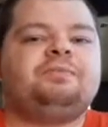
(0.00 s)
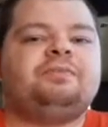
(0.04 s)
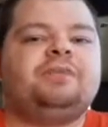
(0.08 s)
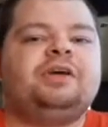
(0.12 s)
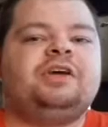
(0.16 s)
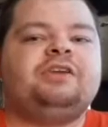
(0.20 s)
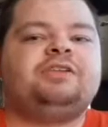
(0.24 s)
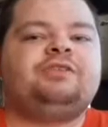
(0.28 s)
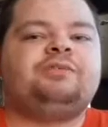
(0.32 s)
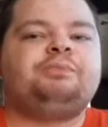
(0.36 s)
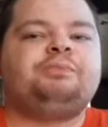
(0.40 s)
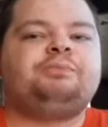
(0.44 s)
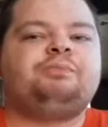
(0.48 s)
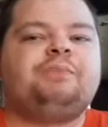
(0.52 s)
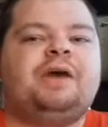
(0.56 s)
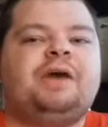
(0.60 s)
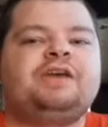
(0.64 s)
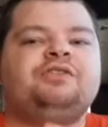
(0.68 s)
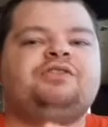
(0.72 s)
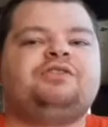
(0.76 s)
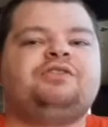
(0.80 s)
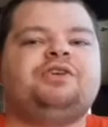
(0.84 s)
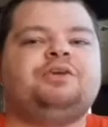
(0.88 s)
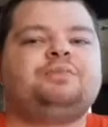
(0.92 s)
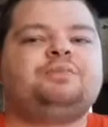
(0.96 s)
it's
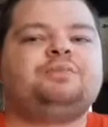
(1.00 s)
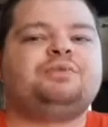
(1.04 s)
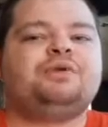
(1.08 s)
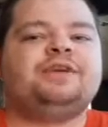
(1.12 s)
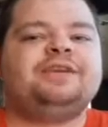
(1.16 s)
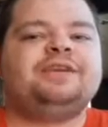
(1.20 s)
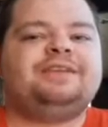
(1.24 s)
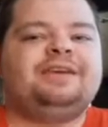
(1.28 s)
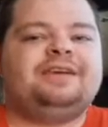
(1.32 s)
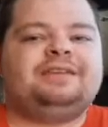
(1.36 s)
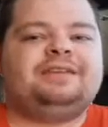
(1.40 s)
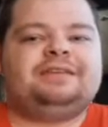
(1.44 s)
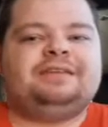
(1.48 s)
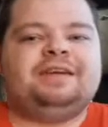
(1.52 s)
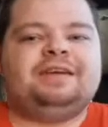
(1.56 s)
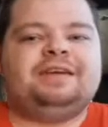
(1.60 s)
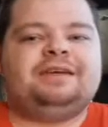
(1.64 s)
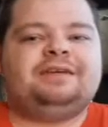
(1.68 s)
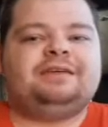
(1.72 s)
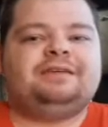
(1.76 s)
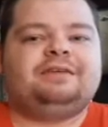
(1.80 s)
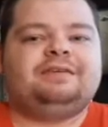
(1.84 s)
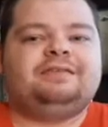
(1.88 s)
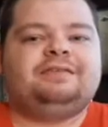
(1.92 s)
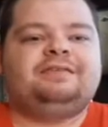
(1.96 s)
basically
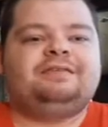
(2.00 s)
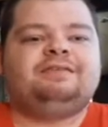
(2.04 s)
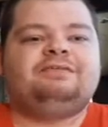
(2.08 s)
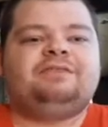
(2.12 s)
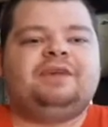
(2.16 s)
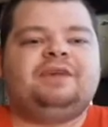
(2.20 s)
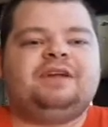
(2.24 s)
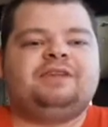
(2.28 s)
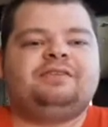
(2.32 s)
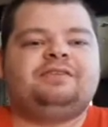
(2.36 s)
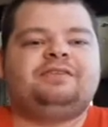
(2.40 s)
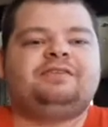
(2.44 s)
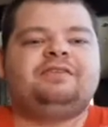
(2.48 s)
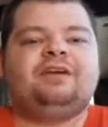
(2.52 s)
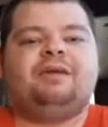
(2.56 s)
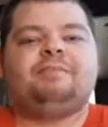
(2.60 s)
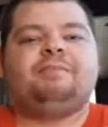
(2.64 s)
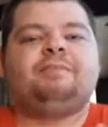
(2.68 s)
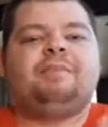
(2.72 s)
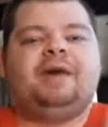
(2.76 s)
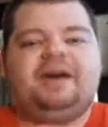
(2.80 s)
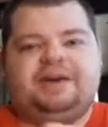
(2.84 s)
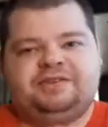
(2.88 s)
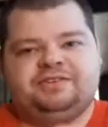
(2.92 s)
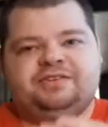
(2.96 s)
predicting that
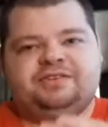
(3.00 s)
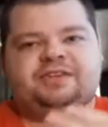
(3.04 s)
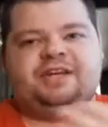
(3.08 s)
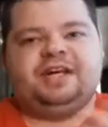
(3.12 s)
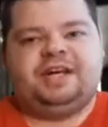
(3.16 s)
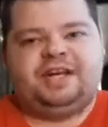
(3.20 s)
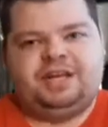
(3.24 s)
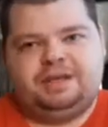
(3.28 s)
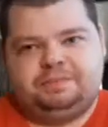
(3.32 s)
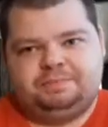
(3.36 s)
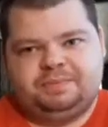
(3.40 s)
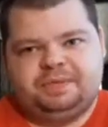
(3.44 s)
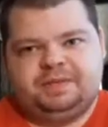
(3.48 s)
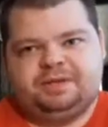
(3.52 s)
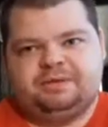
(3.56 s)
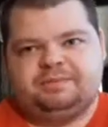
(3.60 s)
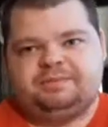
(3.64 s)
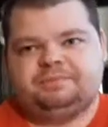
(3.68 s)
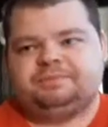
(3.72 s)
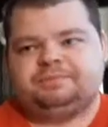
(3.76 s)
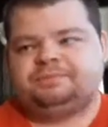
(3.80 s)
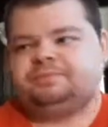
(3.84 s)
something bad's going to happen.